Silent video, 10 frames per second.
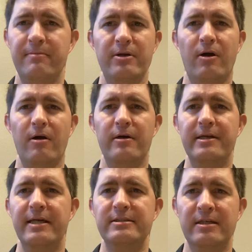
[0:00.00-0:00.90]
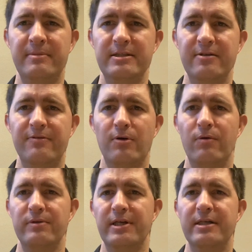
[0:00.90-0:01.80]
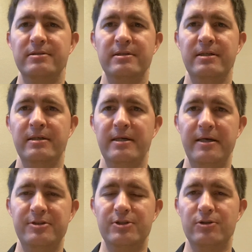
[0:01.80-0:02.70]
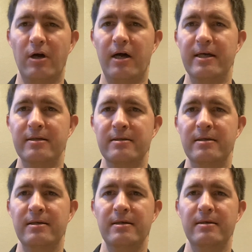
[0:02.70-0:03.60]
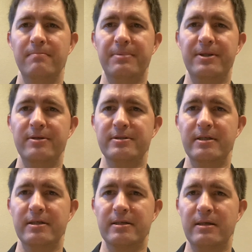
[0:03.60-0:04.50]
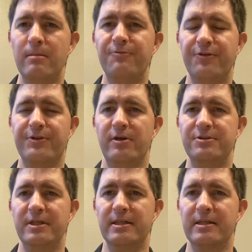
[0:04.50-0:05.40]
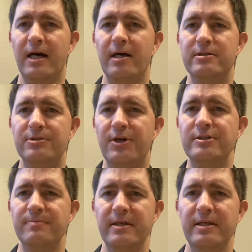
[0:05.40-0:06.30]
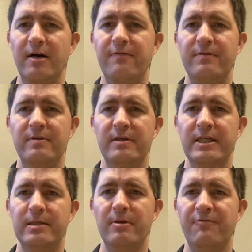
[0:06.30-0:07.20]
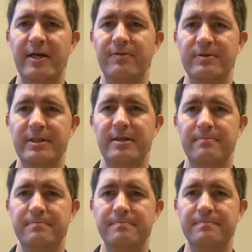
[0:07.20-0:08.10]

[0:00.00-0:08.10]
be hard, and yes, it can be difficult, and yes, it's trying, but there's a comfort there saying, God, trust me enough to be faithful to him.